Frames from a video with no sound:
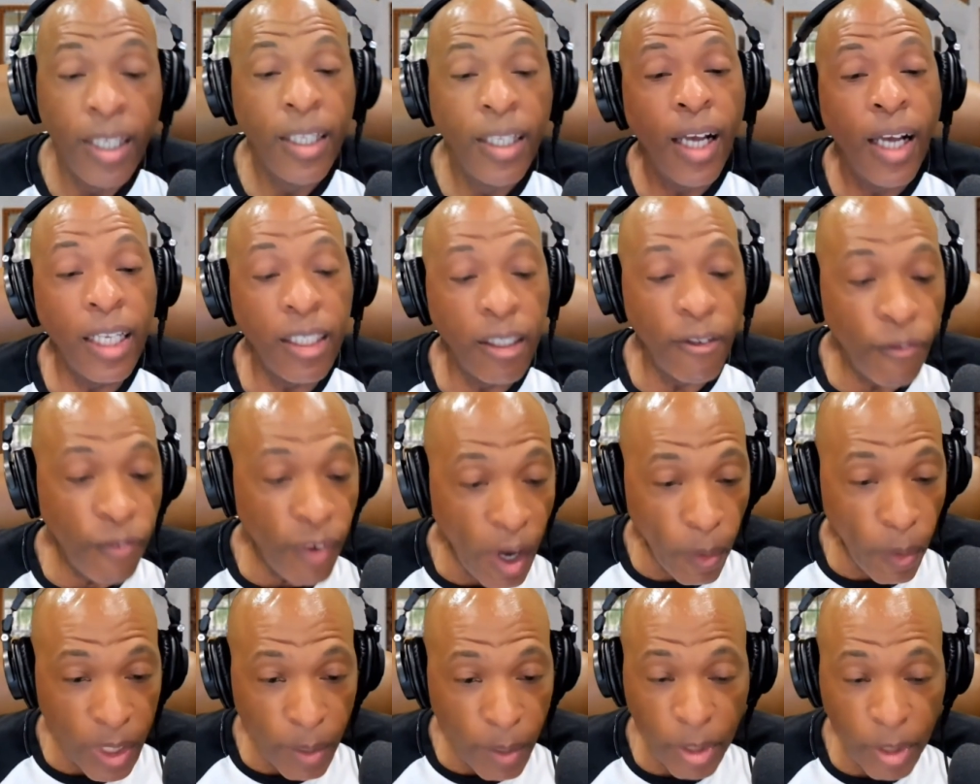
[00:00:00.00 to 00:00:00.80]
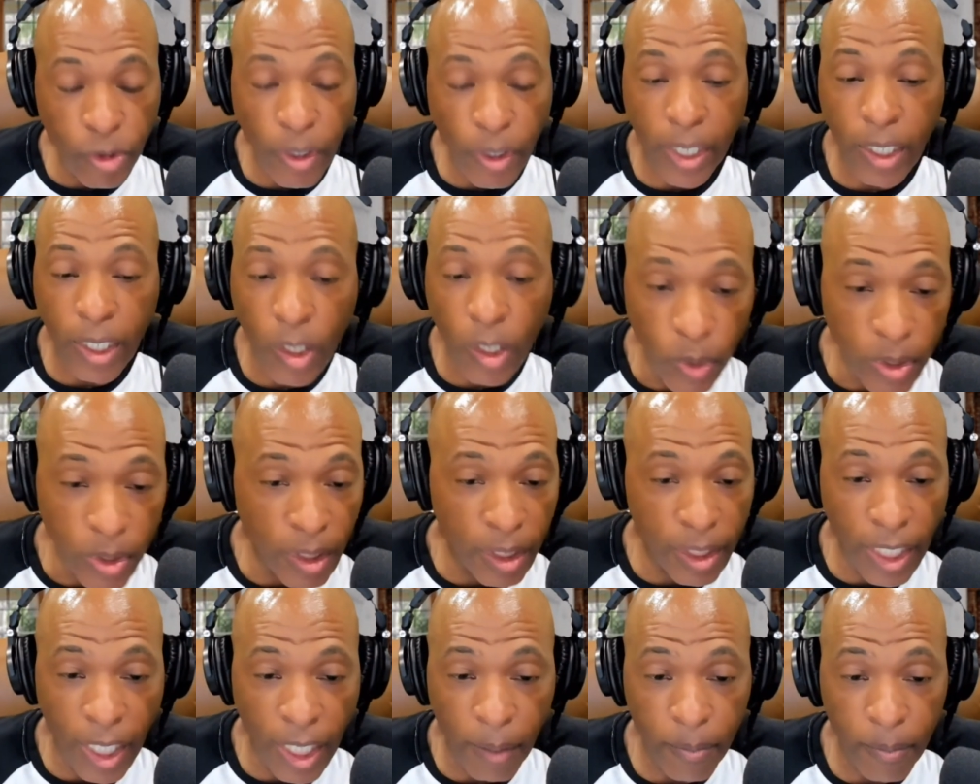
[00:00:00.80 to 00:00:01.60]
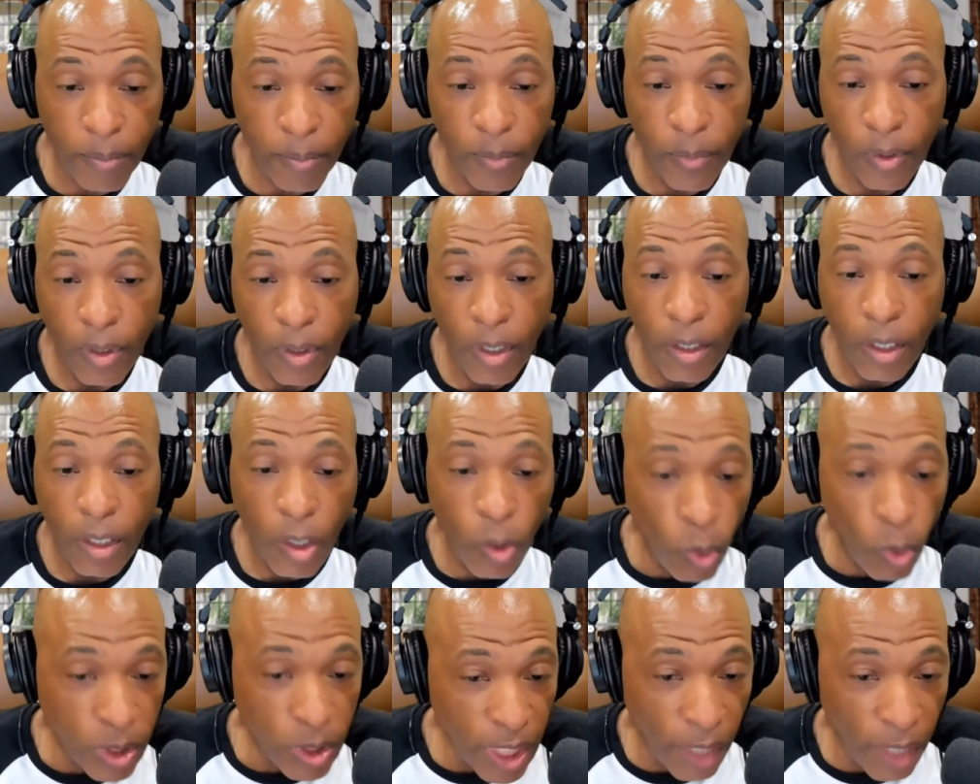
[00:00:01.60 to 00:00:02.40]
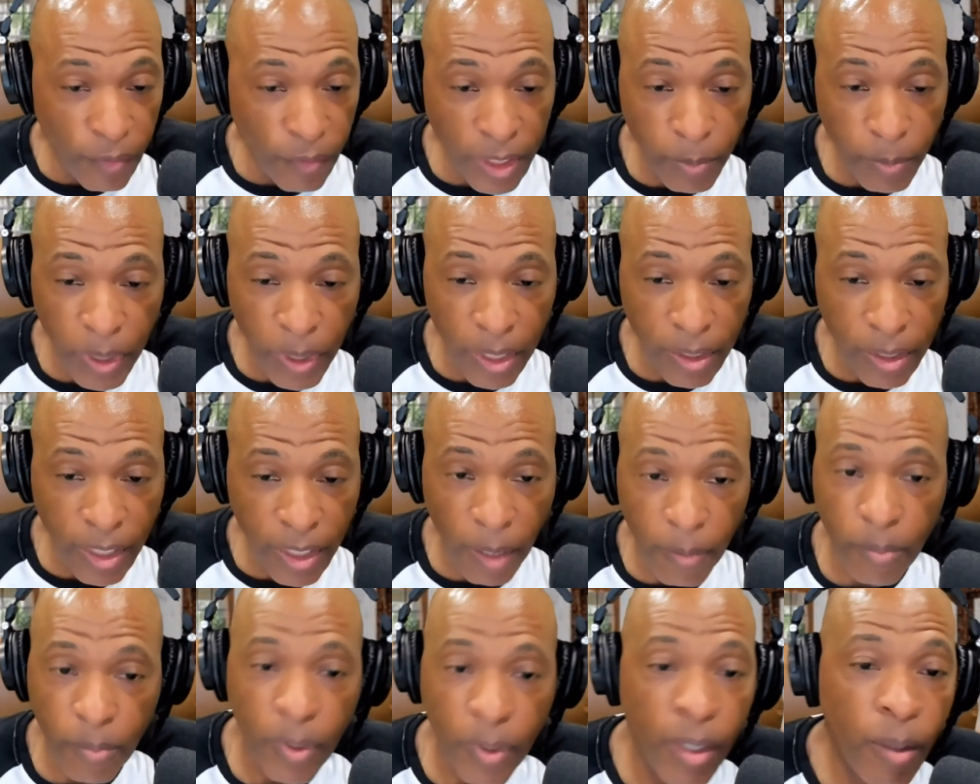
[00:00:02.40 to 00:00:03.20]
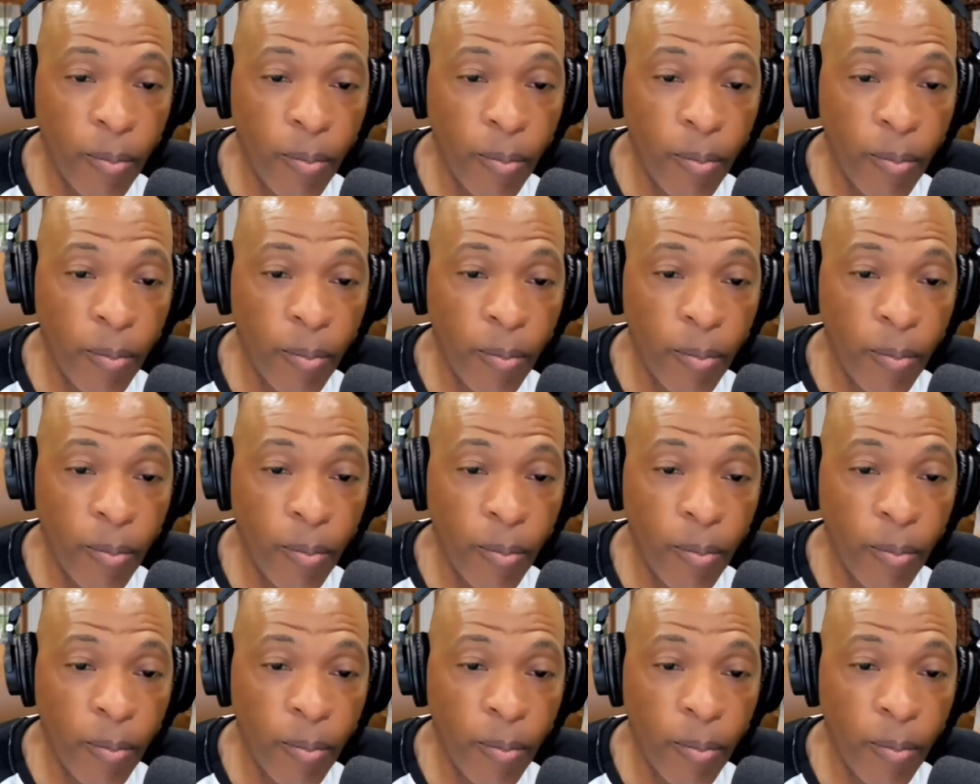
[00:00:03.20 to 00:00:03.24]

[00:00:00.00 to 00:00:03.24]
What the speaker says: And the forward them are try to close the gap. Close off the space them,